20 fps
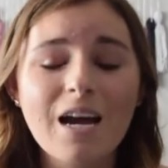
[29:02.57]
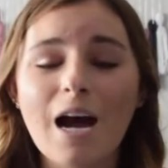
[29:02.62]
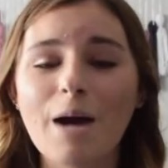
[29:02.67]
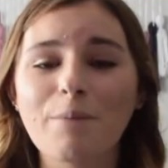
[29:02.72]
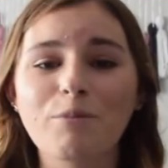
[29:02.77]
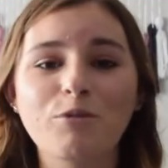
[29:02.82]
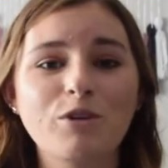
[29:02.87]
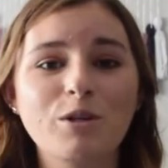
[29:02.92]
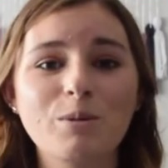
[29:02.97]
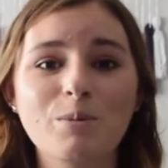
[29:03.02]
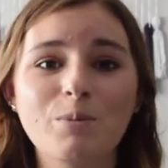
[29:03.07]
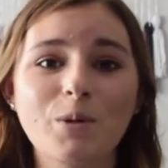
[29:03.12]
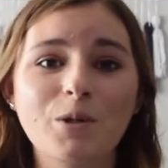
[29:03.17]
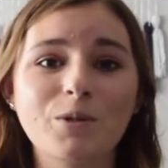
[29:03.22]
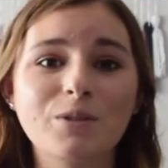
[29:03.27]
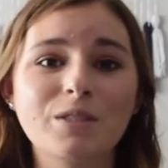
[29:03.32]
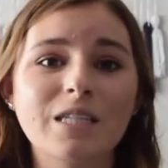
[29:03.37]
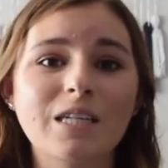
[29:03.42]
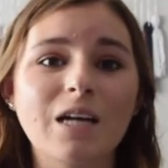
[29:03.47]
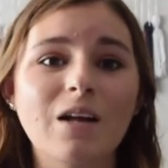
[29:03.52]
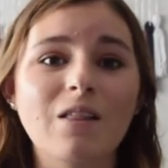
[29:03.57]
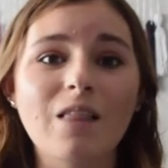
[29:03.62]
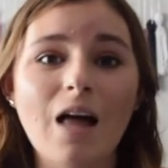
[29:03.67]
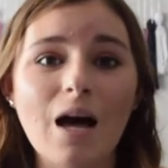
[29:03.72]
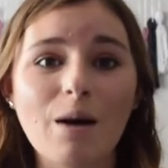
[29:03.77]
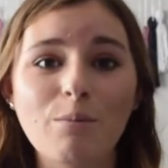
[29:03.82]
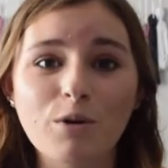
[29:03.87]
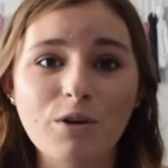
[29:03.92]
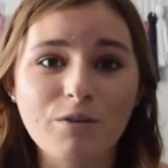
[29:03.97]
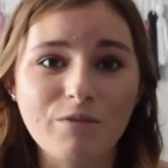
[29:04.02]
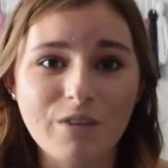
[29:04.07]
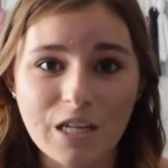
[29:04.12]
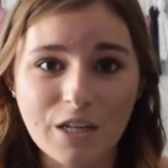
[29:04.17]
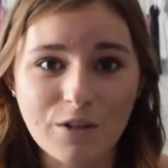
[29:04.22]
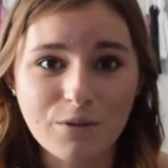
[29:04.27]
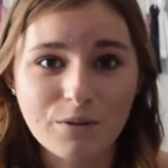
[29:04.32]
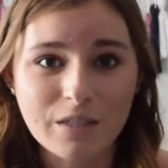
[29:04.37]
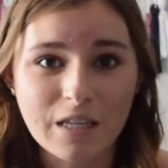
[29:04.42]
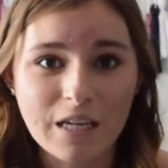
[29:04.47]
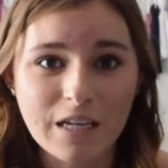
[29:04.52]
I'm going to be posting a lot more
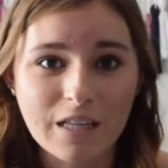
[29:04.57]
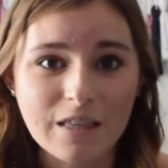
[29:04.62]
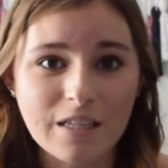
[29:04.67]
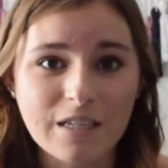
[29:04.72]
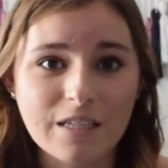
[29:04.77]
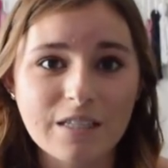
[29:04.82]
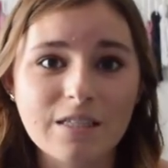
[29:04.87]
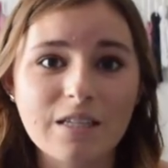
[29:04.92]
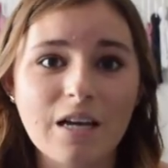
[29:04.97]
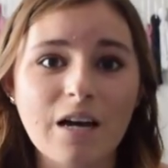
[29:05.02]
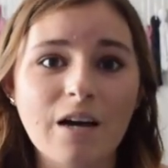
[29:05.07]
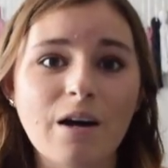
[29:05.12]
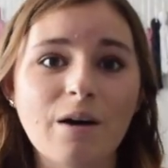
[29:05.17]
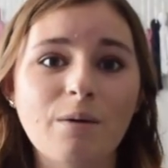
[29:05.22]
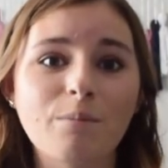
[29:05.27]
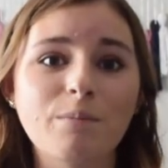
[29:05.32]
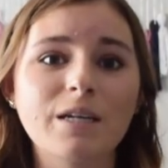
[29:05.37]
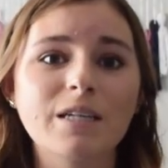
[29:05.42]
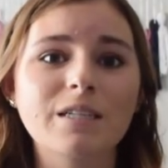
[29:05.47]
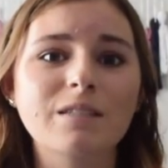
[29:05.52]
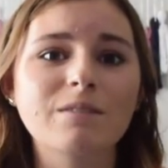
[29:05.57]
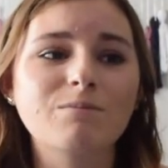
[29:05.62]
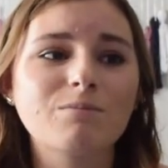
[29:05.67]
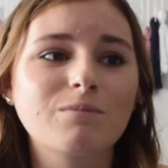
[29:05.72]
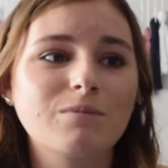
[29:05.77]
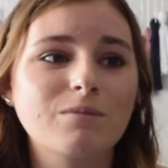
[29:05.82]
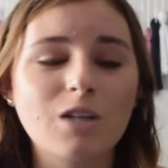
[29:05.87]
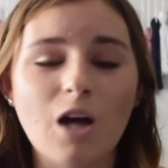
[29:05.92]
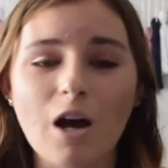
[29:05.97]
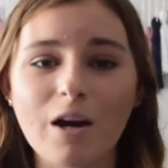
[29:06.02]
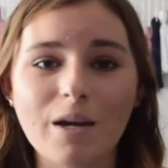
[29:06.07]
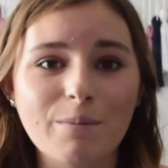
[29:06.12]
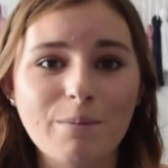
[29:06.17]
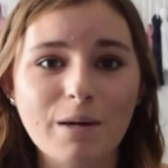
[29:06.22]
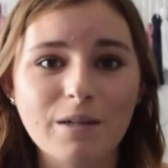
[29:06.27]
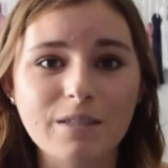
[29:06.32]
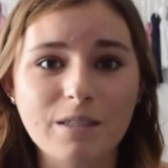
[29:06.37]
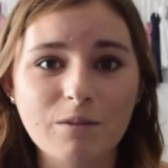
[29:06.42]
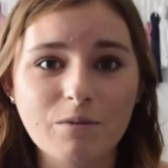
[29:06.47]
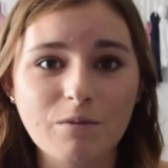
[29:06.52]
videos like this, talking
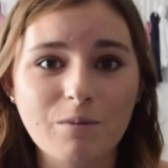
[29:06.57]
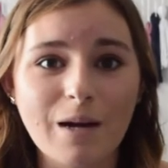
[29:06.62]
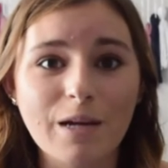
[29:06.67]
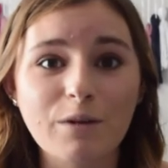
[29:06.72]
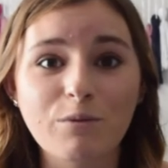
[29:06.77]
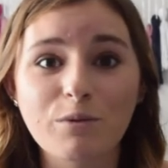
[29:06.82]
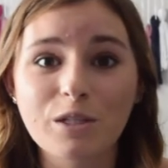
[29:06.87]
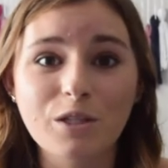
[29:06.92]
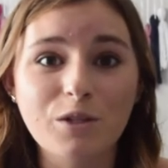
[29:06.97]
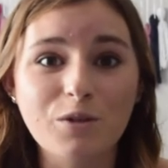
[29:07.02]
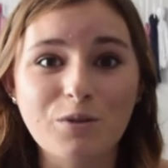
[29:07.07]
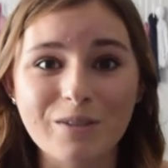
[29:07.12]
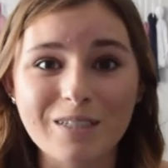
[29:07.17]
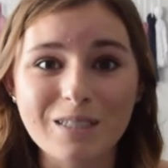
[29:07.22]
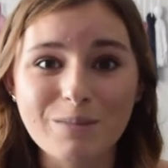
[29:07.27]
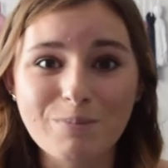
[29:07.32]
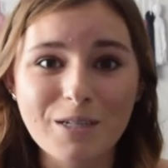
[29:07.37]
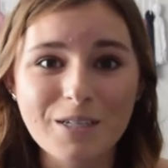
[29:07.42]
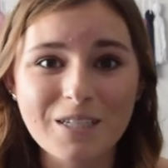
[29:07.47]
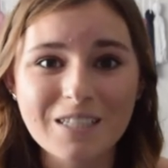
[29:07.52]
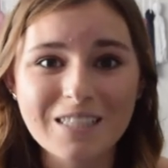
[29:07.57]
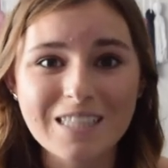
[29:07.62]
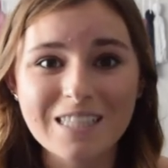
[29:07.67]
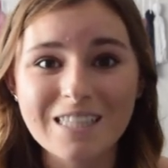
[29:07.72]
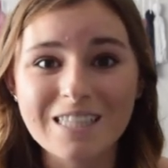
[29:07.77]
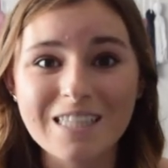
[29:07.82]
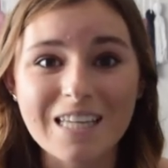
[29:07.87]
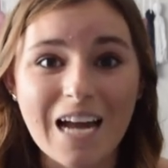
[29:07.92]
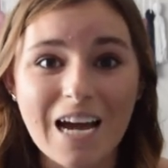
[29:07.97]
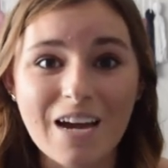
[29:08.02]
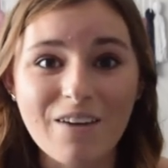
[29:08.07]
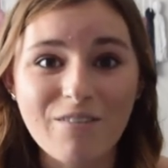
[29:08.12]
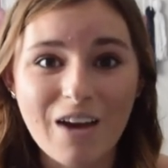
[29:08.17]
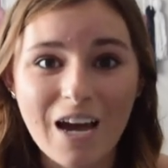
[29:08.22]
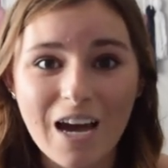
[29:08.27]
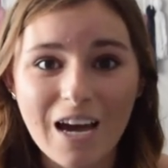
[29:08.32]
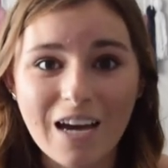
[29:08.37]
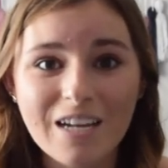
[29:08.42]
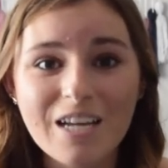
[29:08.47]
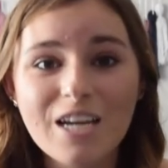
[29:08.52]
about some of my really cool experiences that I have
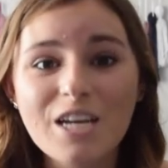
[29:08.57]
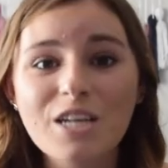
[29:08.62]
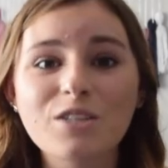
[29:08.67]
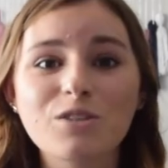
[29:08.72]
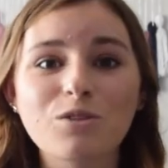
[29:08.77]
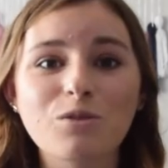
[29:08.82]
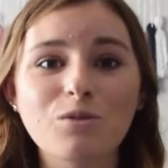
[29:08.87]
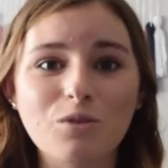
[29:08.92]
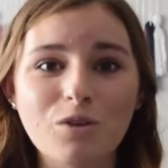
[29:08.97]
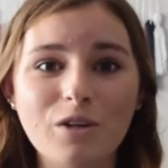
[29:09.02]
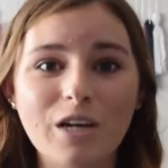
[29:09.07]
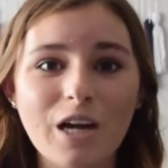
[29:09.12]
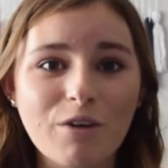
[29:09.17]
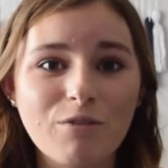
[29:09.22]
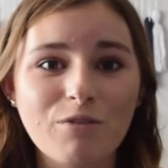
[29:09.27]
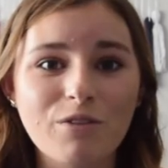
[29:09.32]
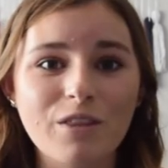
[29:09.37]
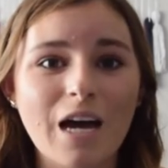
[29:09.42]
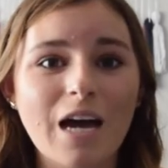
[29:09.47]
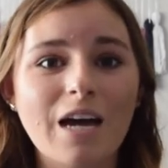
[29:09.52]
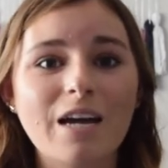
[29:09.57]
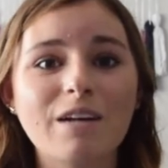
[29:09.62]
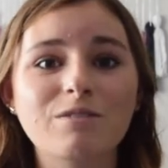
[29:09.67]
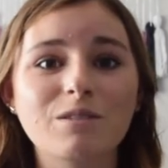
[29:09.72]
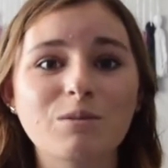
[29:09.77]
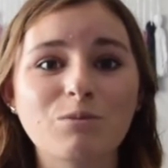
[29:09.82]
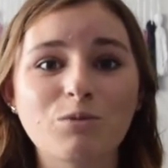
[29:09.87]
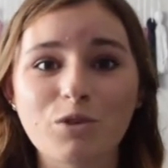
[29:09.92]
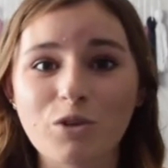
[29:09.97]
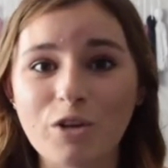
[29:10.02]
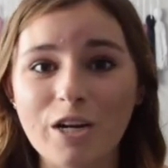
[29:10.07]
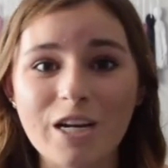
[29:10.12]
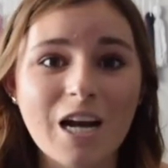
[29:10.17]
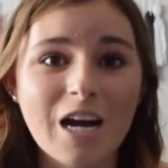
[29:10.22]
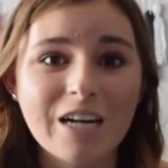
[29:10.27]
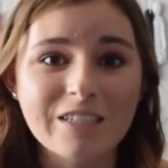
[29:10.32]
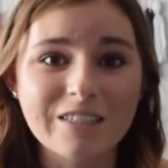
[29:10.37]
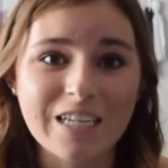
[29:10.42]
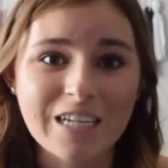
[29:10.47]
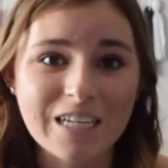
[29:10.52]
had, so look out for that. I have some great
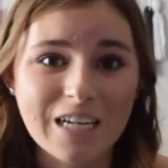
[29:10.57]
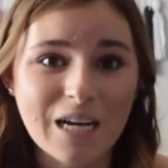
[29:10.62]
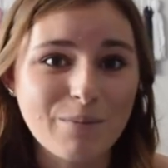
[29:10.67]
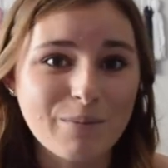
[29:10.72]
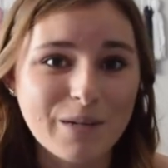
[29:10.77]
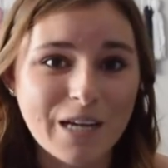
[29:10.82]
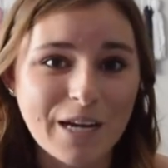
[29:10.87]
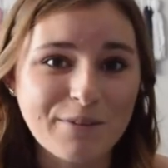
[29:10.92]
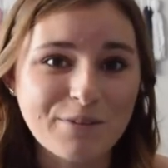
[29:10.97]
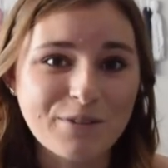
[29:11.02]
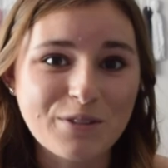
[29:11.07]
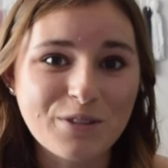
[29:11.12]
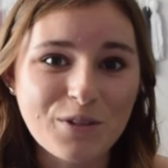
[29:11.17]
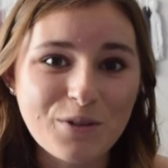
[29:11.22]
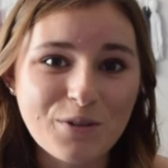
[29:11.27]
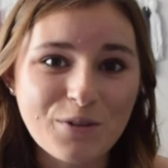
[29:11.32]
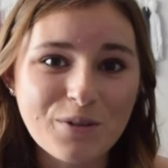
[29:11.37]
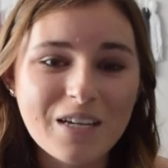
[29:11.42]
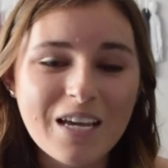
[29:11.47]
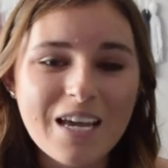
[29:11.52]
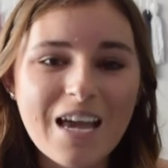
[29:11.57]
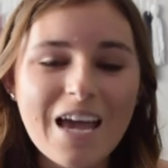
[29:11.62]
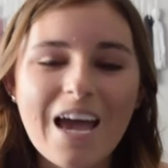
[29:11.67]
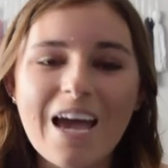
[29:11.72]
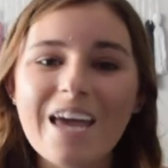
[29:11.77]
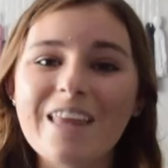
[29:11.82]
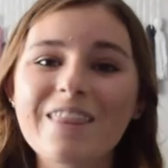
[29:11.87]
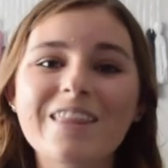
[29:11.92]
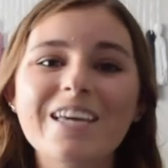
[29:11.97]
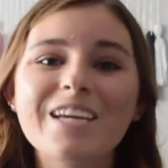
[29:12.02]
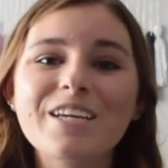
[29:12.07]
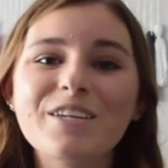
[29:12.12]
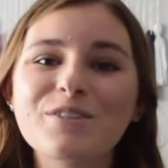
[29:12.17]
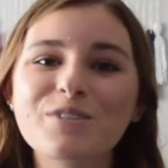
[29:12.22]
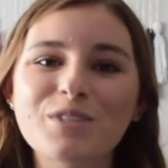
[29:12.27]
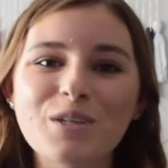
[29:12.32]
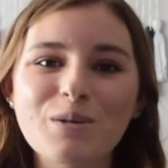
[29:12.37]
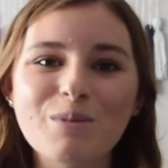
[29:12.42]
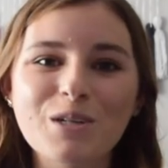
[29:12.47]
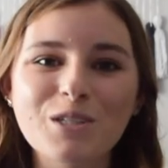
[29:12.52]
content coming out soon, and thank you
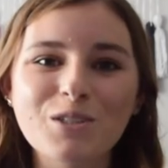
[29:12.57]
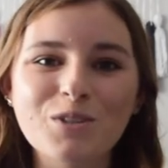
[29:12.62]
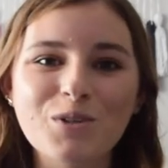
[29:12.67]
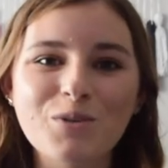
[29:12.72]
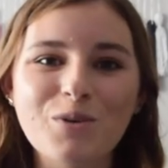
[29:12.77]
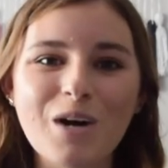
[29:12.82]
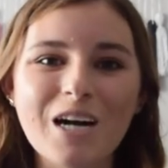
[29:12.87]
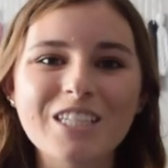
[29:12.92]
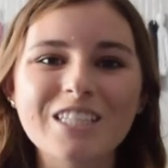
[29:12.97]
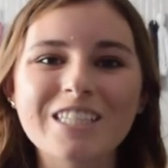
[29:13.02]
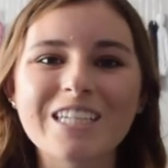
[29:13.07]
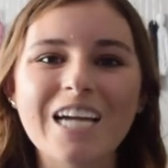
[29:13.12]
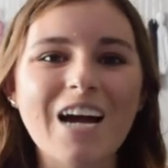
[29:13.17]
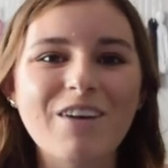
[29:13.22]
so much for watching.